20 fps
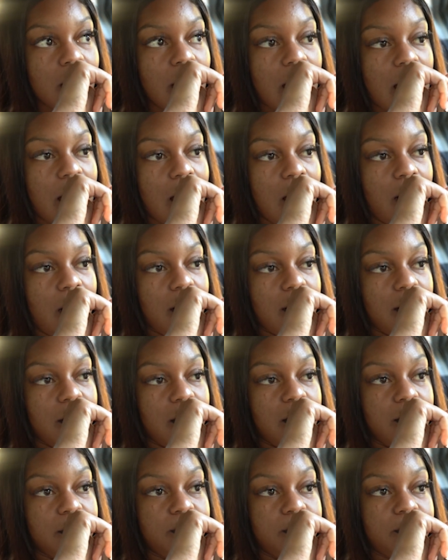And
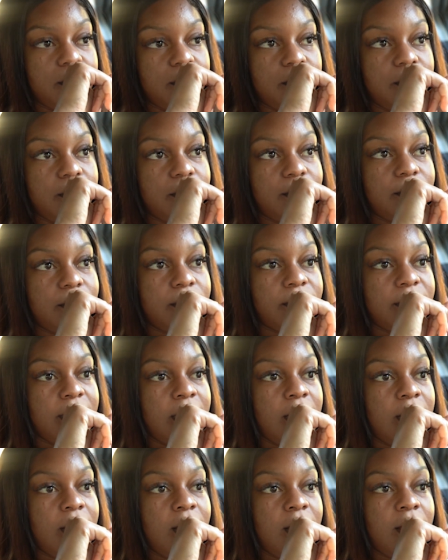
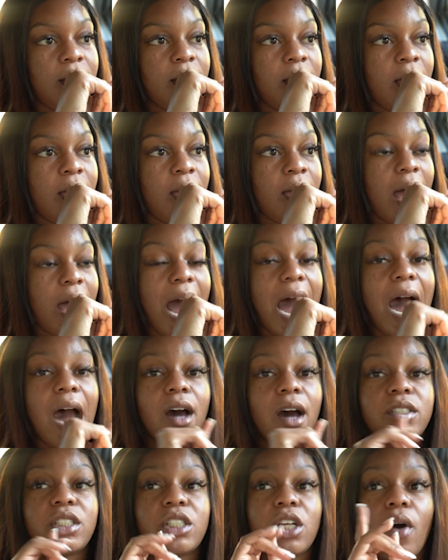um
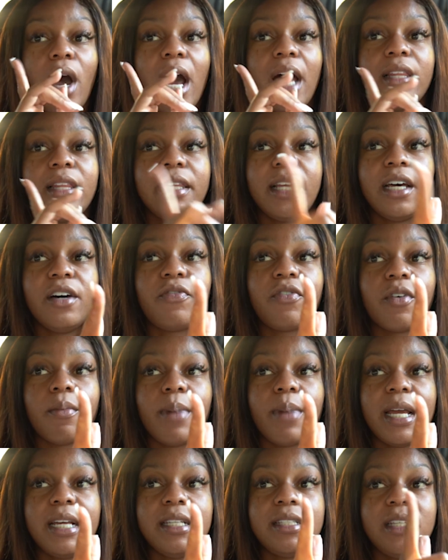I so I left for
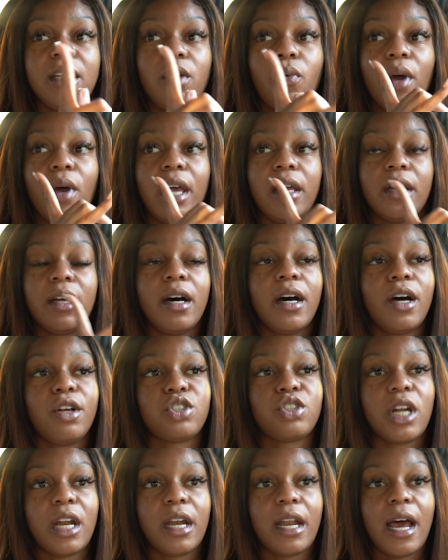basic weighing one
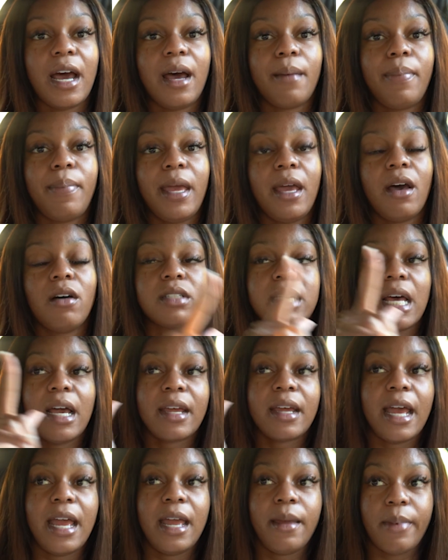hundred nine pounds. I
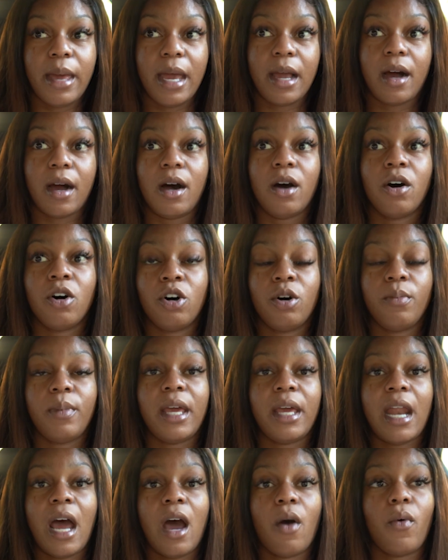came back home
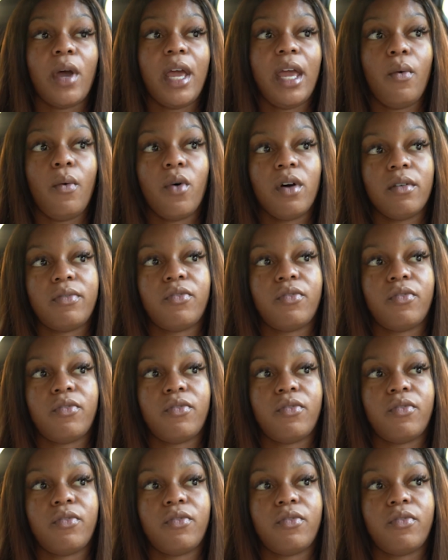and I weighed one